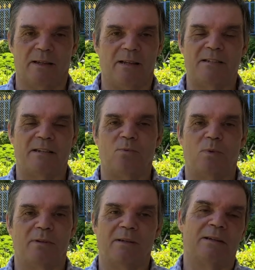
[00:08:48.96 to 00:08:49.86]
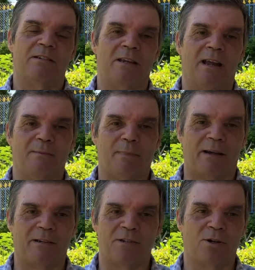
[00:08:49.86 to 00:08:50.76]
He said, "He'll
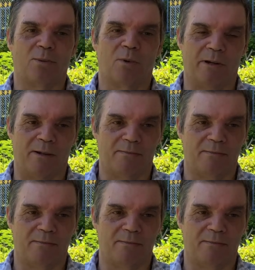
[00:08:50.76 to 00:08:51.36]
manage, don't worry."